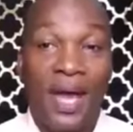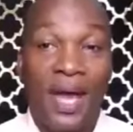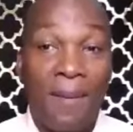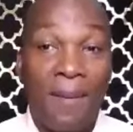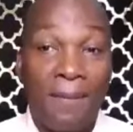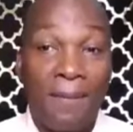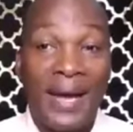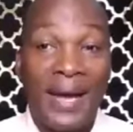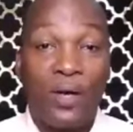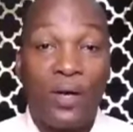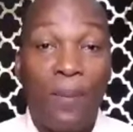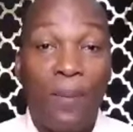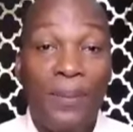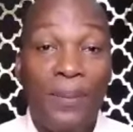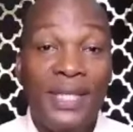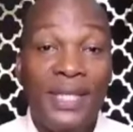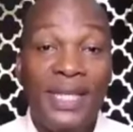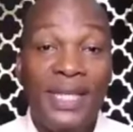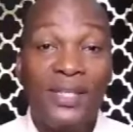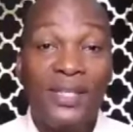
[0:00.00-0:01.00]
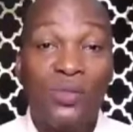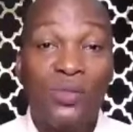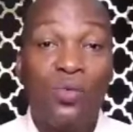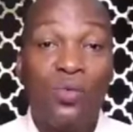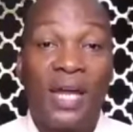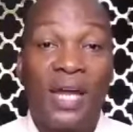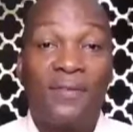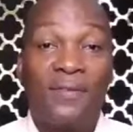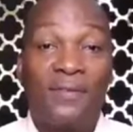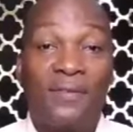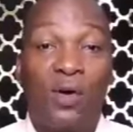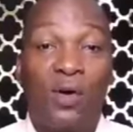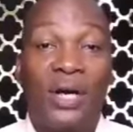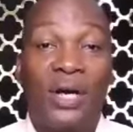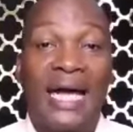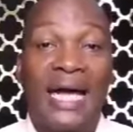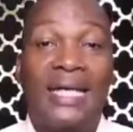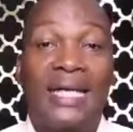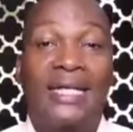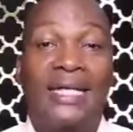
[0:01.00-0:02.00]
By committing to lifelong
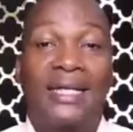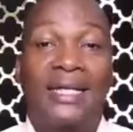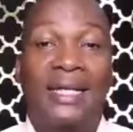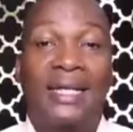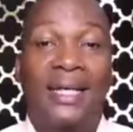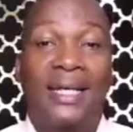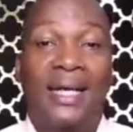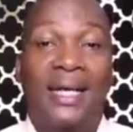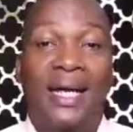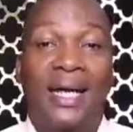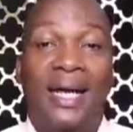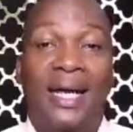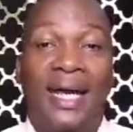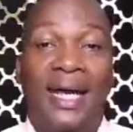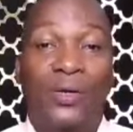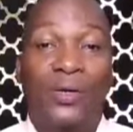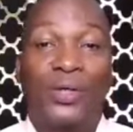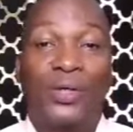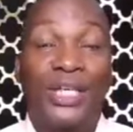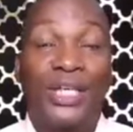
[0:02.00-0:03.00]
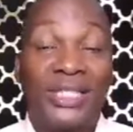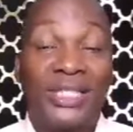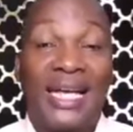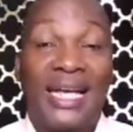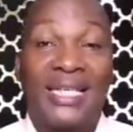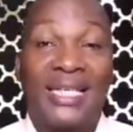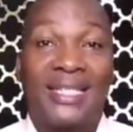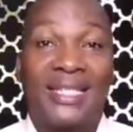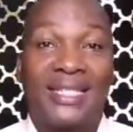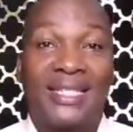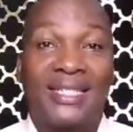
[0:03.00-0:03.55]
learning, educators